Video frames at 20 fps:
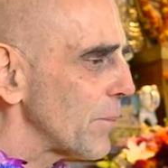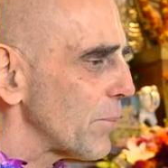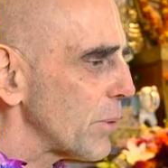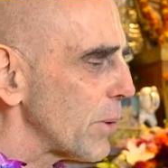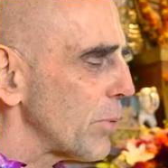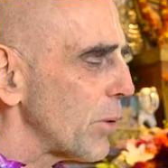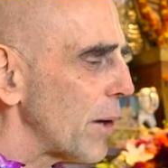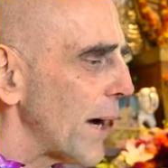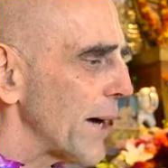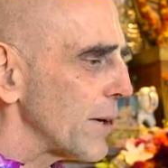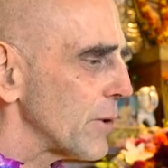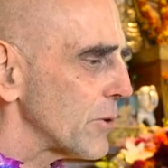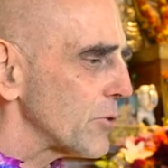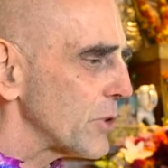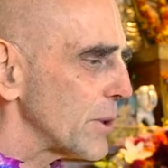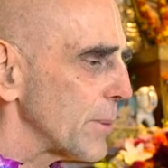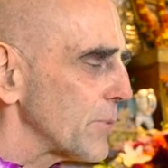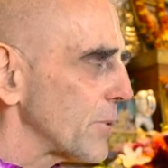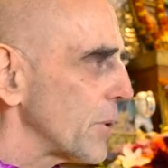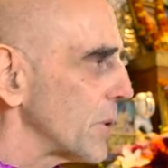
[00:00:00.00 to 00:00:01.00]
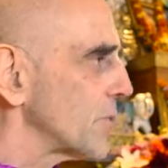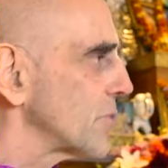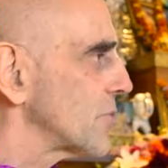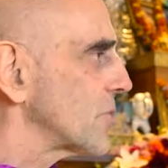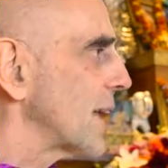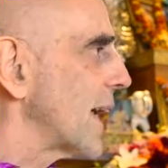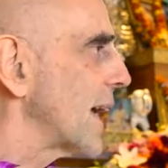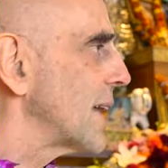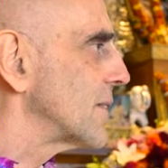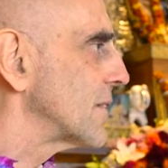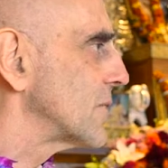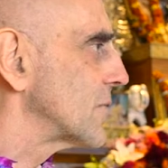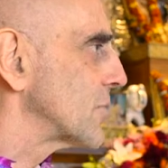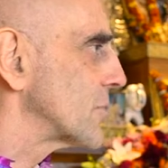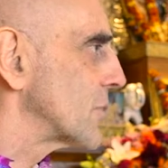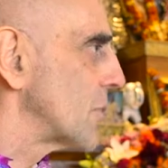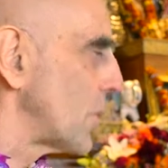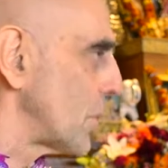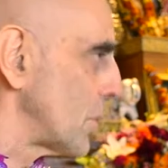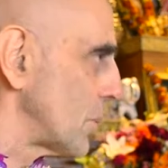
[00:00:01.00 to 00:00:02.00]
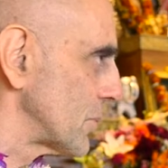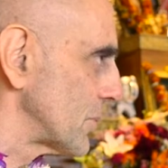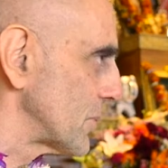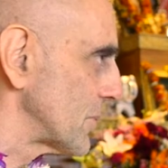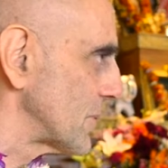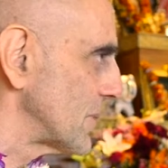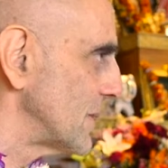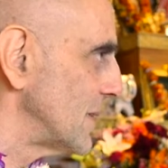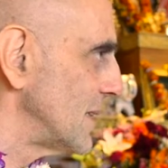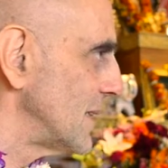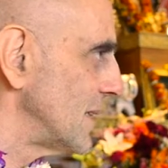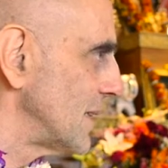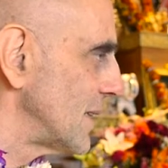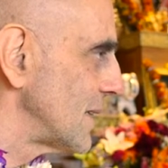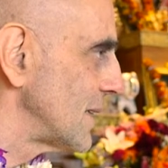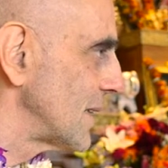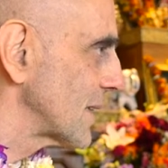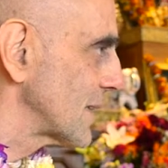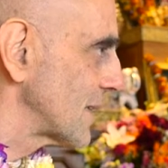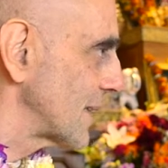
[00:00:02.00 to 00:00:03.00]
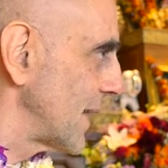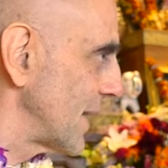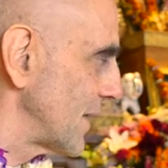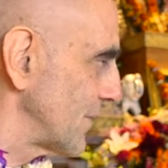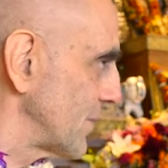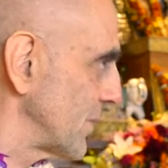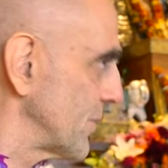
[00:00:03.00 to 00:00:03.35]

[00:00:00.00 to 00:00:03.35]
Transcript: proprietorship turns sand into gold, like that.